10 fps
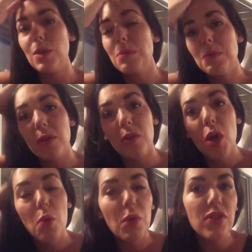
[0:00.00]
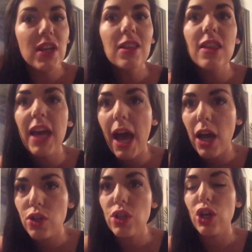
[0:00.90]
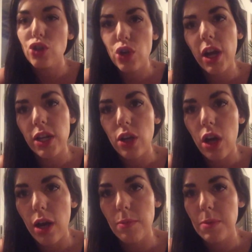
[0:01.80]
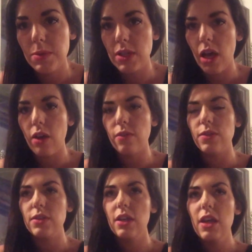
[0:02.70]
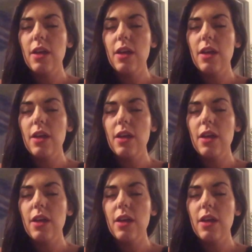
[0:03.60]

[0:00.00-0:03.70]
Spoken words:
or people will think that they actually are trying to harm themselves.